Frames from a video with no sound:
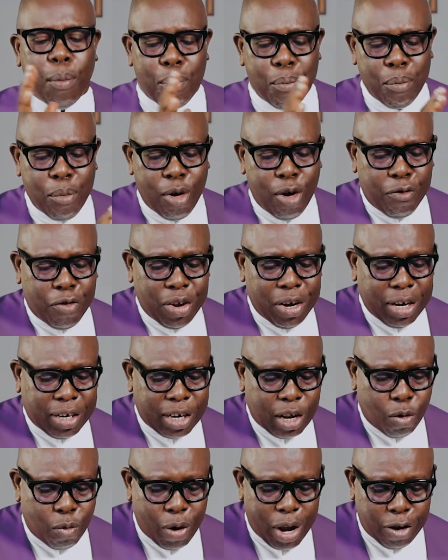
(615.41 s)
moving
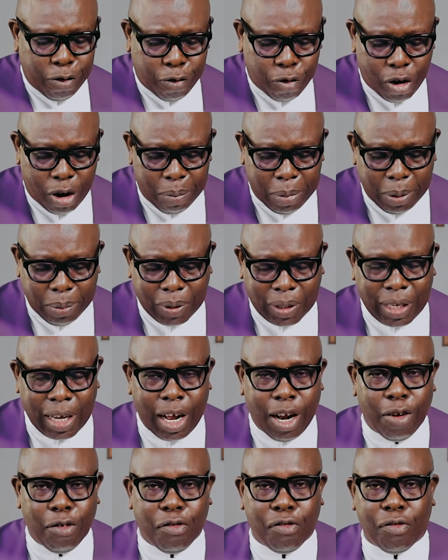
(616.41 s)
it away from
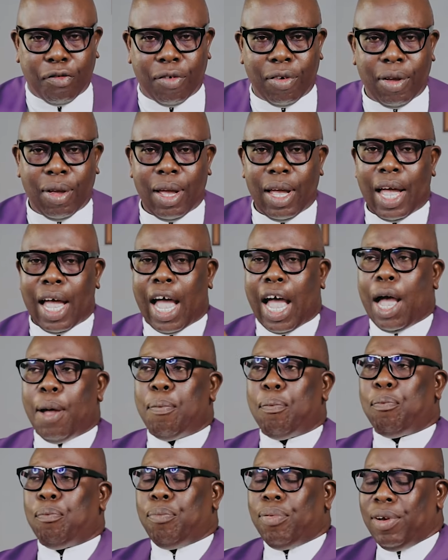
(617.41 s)
himself
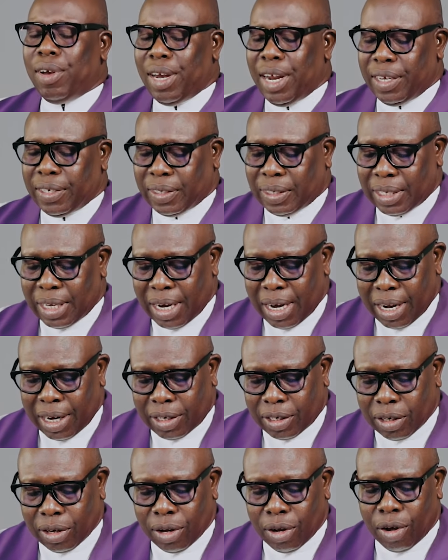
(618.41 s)
and placing
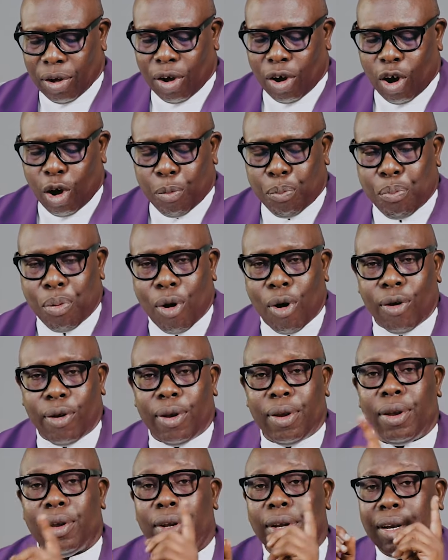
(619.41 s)
it
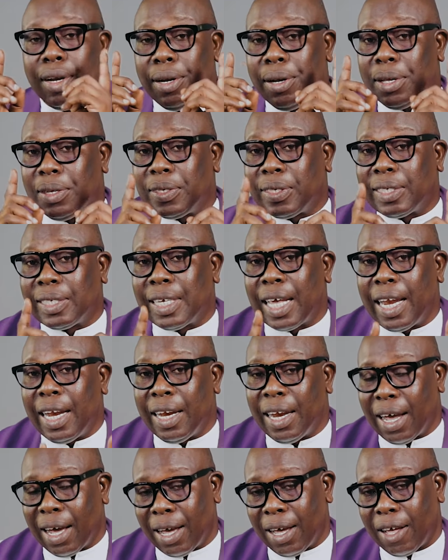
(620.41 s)
upon the
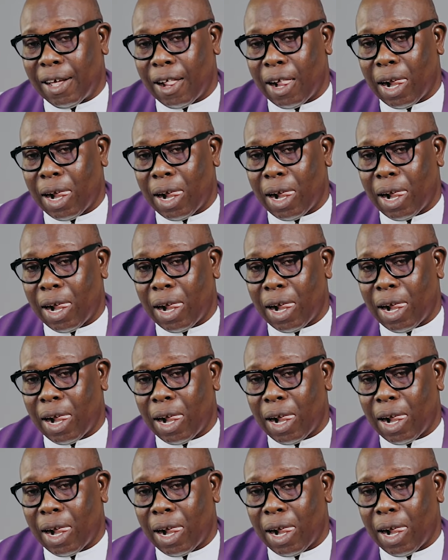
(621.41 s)
sender,